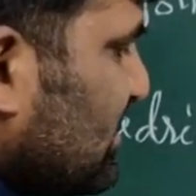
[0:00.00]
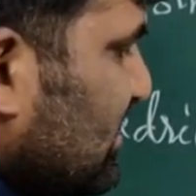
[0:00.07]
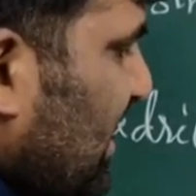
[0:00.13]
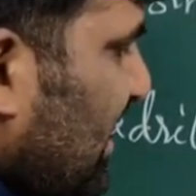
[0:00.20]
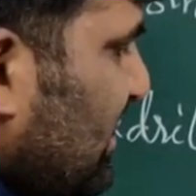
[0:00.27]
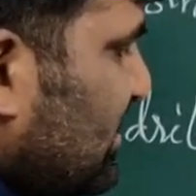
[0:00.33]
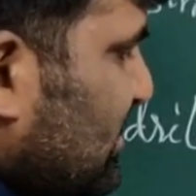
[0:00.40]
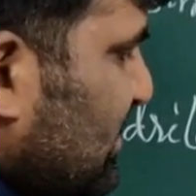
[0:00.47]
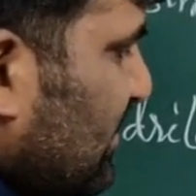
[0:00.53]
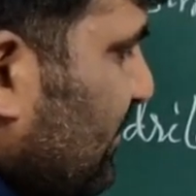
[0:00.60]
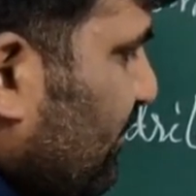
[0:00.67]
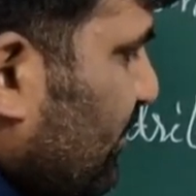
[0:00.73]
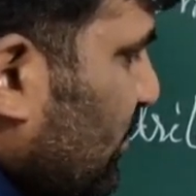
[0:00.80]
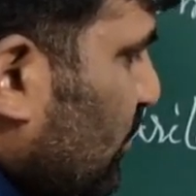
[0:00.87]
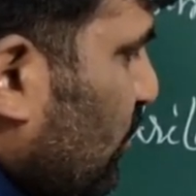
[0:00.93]
sides
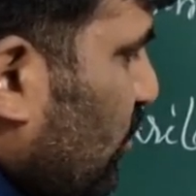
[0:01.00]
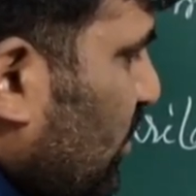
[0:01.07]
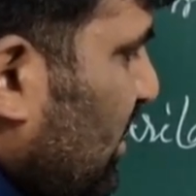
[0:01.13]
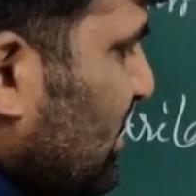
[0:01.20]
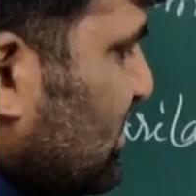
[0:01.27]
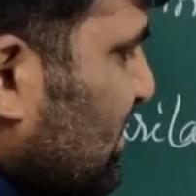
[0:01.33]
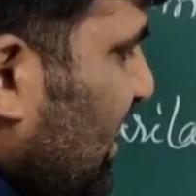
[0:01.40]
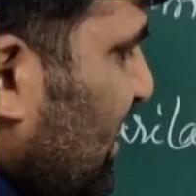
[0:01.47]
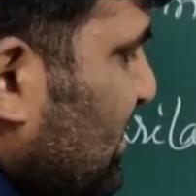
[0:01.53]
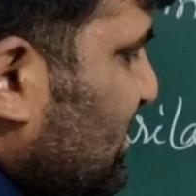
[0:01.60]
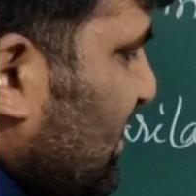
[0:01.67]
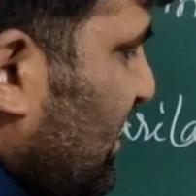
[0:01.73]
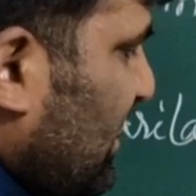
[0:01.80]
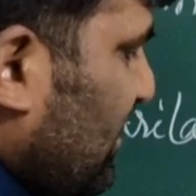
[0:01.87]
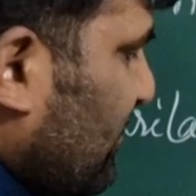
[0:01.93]

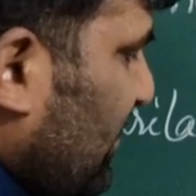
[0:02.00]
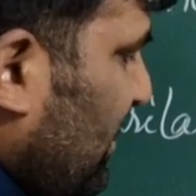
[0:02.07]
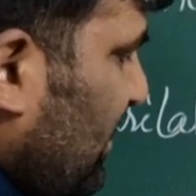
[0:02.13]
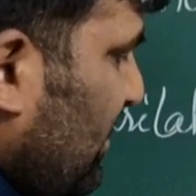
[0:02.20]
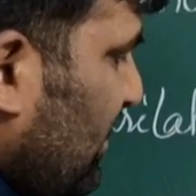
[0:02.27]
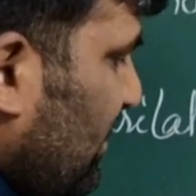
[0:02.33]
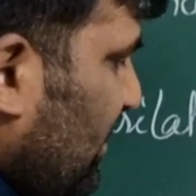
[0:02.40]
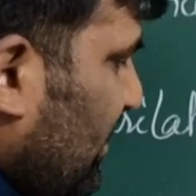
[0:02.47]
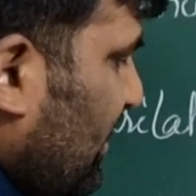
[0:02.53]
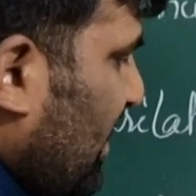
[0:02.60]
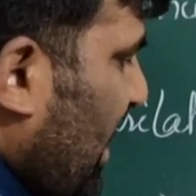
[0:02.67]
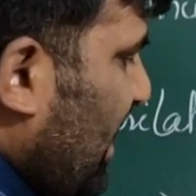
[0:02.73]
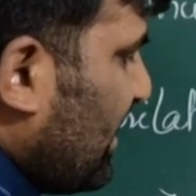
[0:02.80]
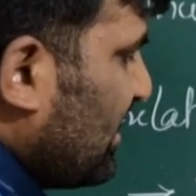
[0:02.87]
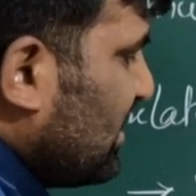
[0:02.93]
are equal,
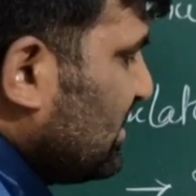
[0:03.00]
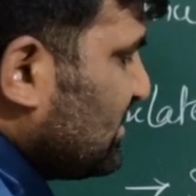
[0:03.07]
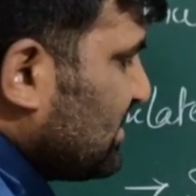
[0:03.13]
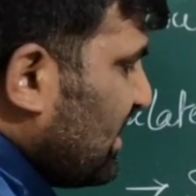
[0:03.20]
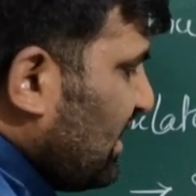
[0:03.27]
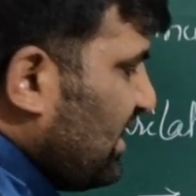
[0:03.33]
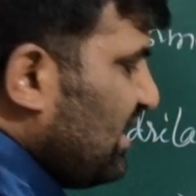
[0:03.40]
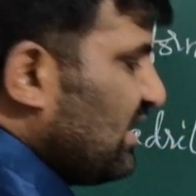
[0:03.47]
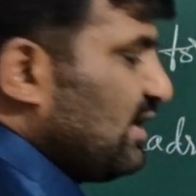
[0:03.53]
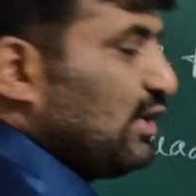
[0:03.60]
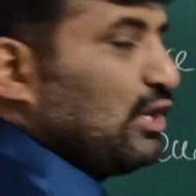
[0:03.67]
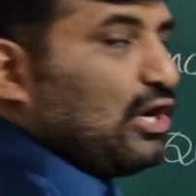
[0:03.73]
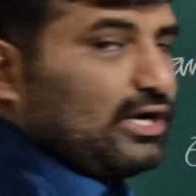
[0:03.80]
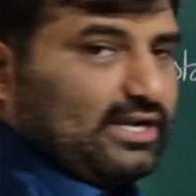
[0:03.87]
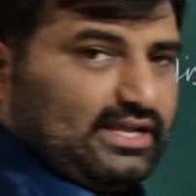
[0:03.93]
diagonals are
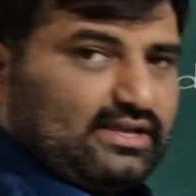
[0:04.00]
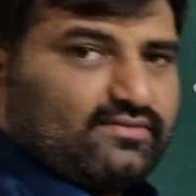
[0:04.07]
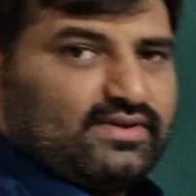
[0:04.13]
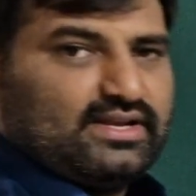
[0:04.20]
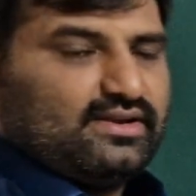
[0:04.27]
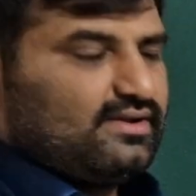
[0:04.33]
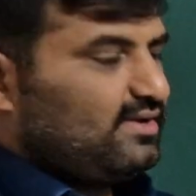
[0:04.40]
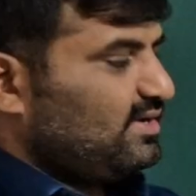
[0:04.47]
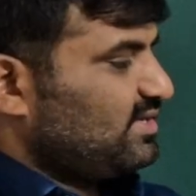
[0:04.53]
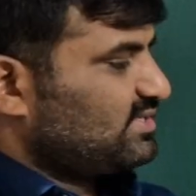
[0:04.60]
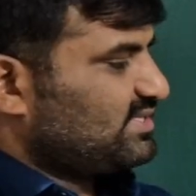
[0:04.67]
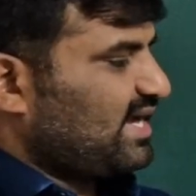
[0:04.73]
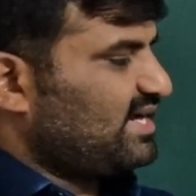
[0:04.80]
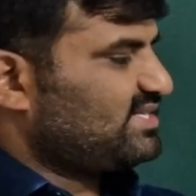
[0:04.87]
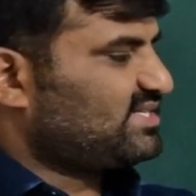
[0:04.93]
not equal.
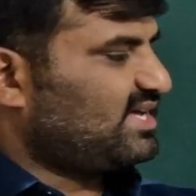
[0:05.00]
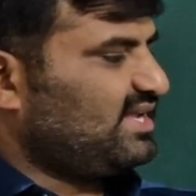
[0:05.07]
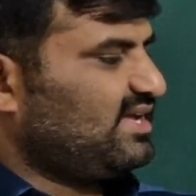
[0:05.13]
Sides are